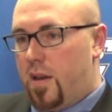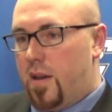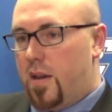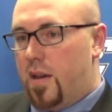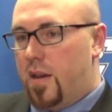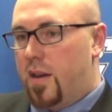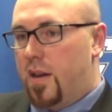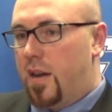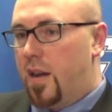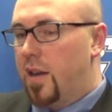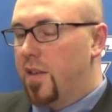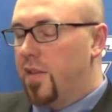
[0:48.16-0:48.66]

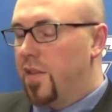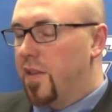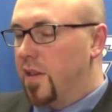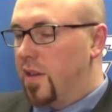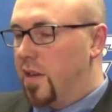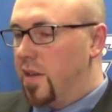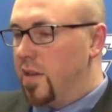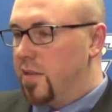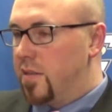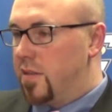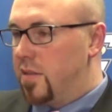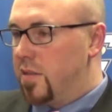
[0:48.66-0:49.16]
I
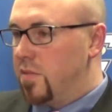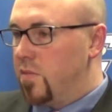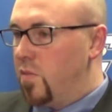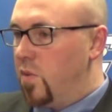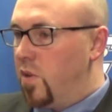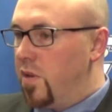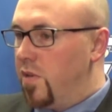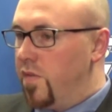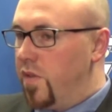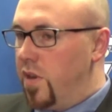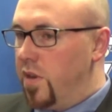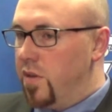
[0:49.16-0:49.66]
think it's
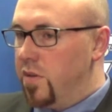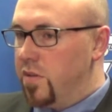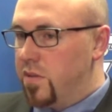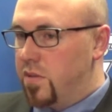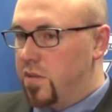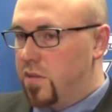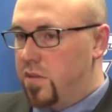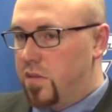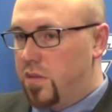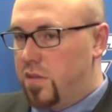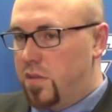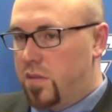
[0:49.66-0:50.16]
one of
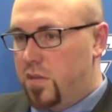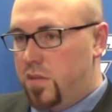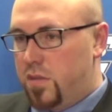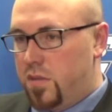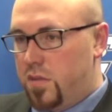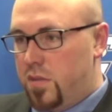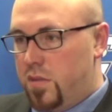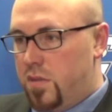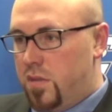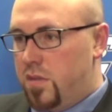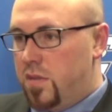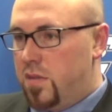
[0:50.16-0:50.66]
those
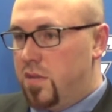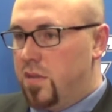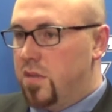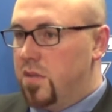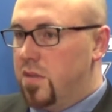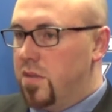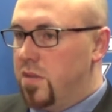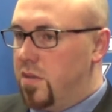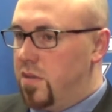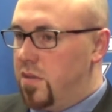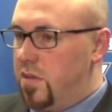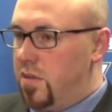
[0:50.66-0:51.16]

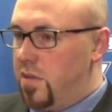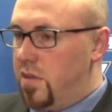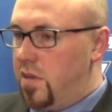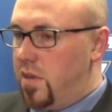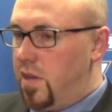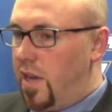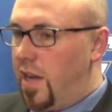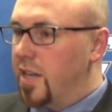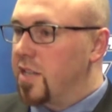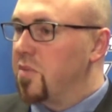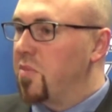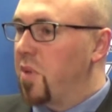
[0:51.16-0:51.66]

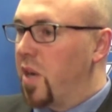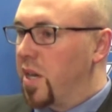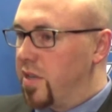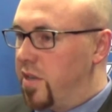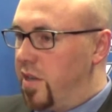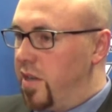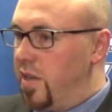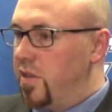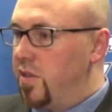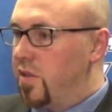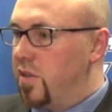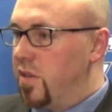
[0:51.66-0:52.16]

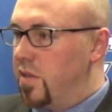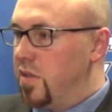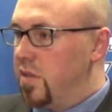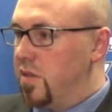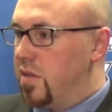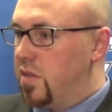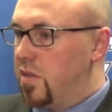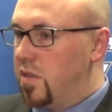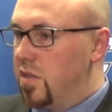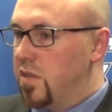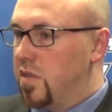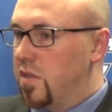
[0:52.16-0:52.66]

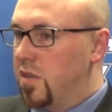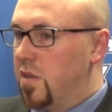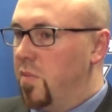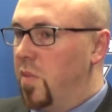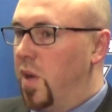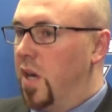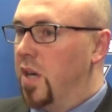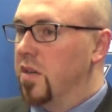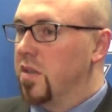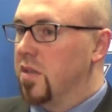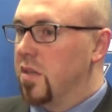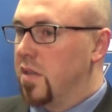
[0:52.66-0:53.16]
expectations
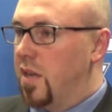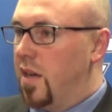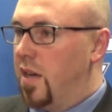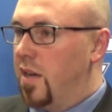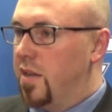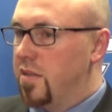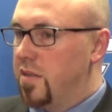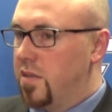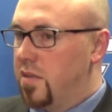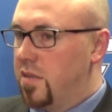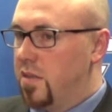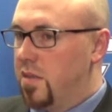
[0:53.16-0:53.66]
just amongst
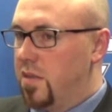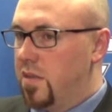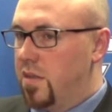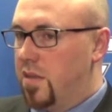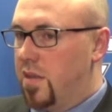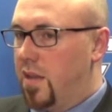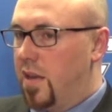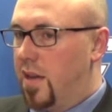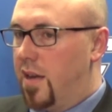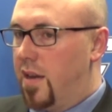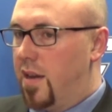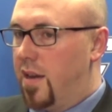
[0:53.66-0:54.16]
us
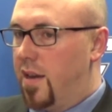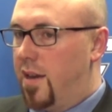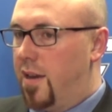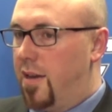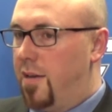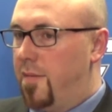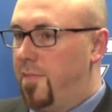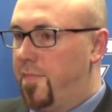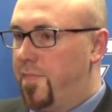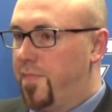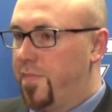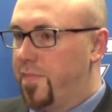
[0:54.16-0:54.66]

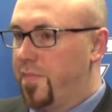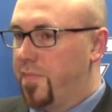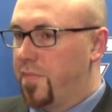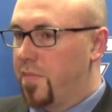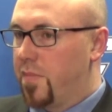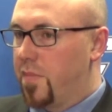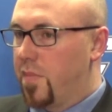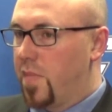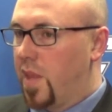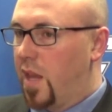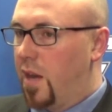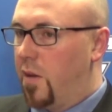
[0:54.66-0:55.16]

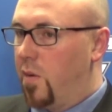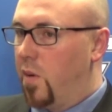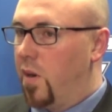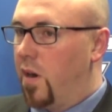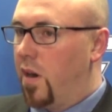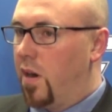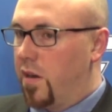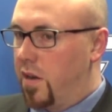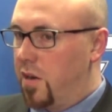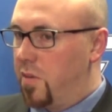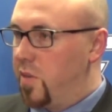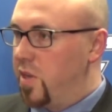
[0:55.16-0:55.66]
that
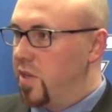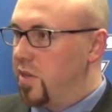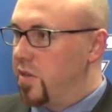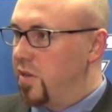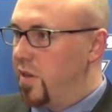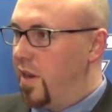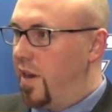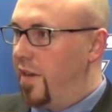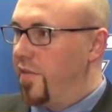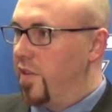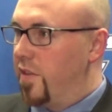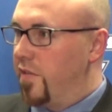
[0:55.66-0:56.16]
we're all going to
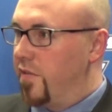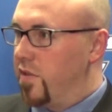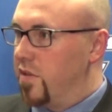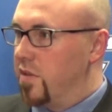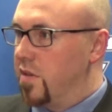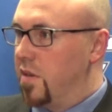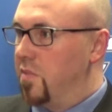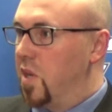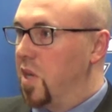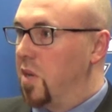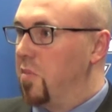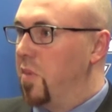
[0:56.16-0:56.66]
be striving
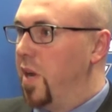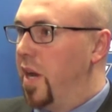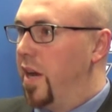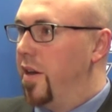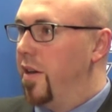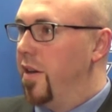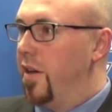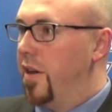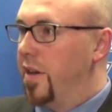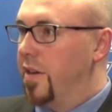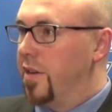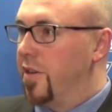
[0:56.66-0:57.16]
for something
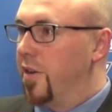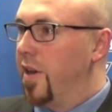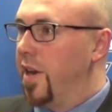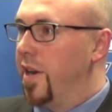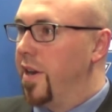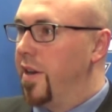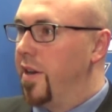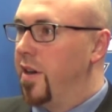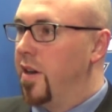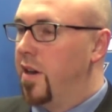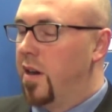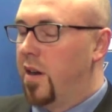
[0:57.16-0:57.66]
better and
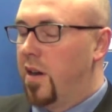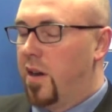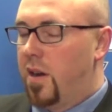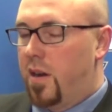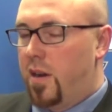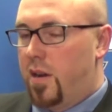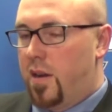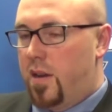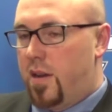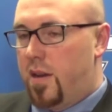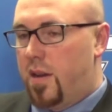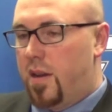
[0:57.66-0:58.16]
greater.
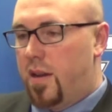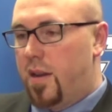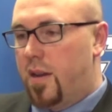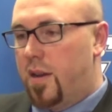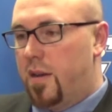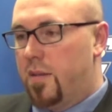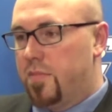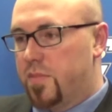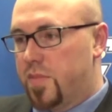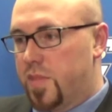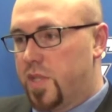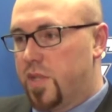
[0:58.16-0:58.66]

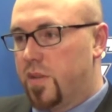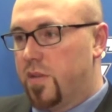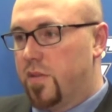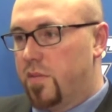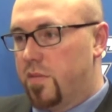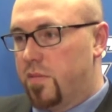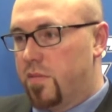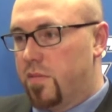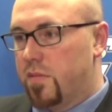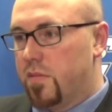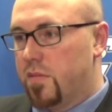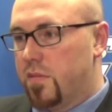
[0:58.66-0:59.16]

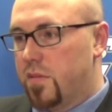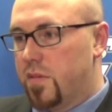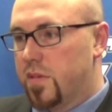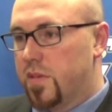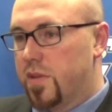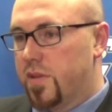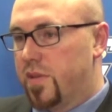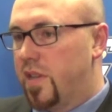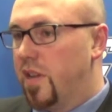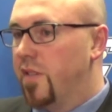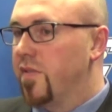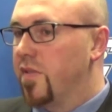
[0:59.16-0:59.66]
So
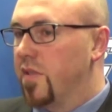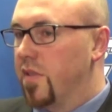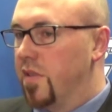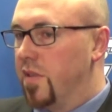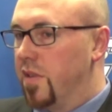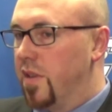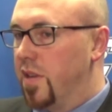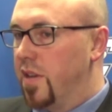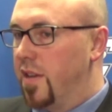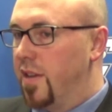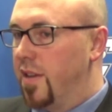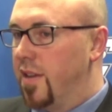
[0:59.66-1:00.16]

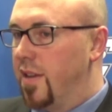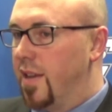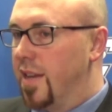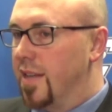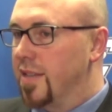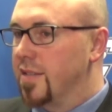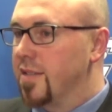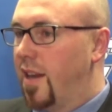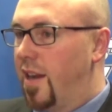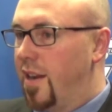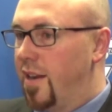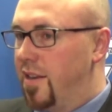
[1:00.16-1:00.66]
definitely
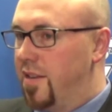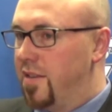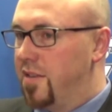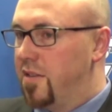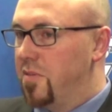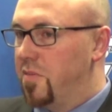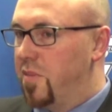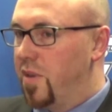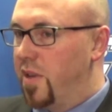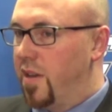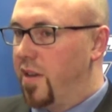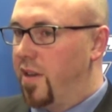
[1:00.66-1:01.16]

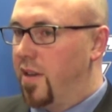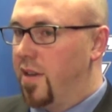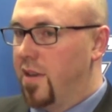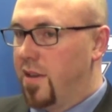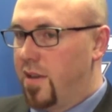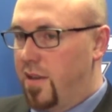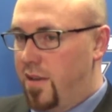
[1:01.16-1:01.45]
excited to be